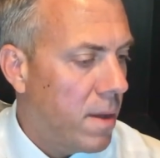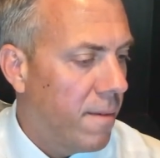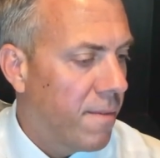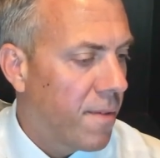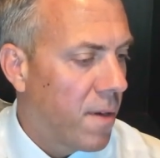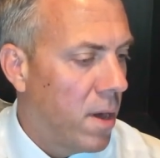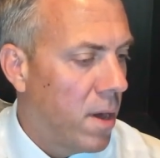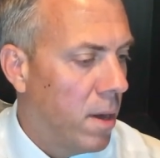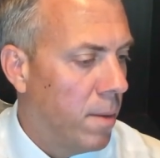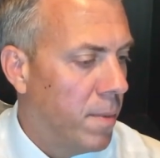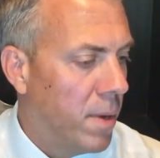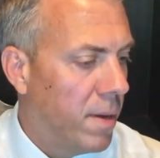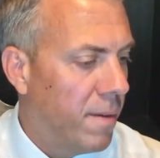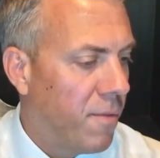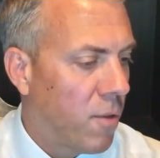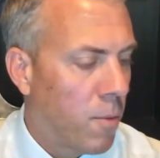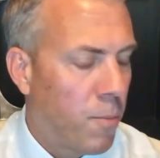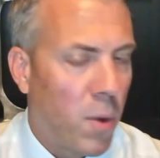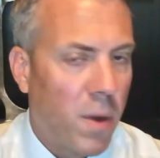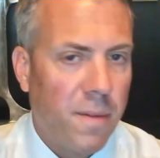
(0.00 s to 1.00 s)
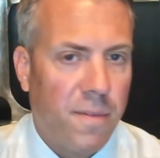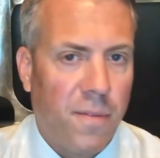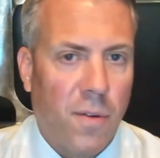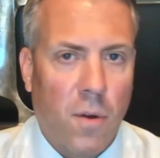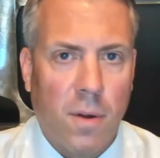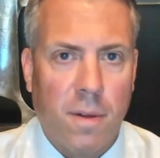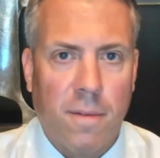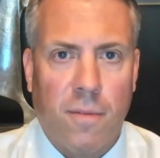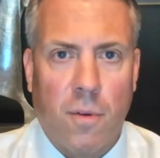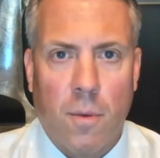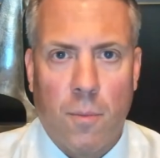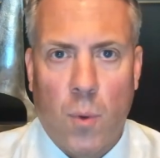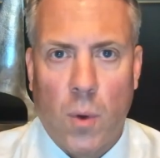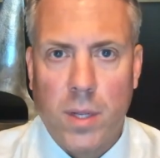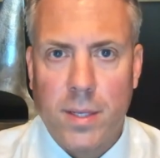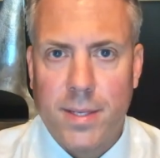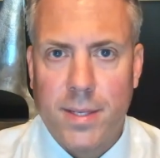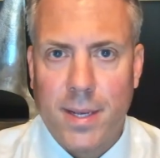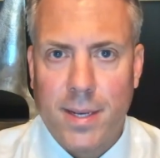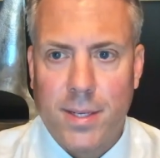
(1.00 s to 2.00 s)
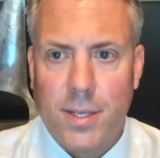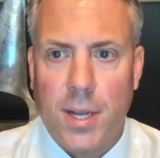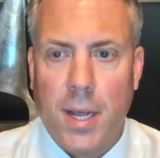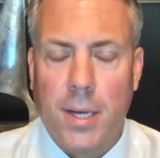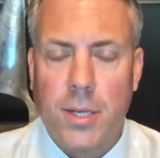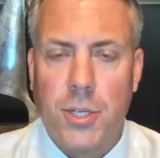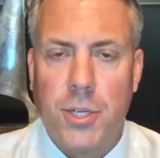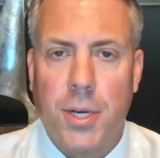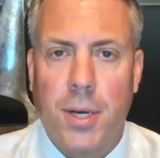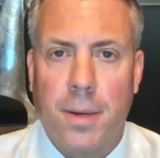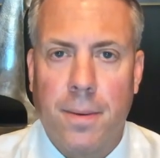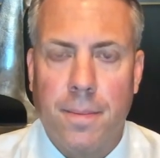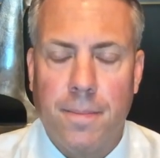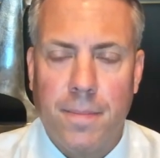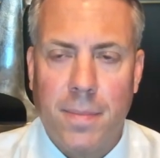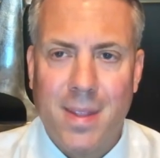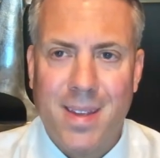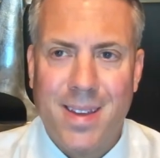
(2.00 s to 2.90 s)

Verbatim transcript: from 4.4 to 4.6 next year.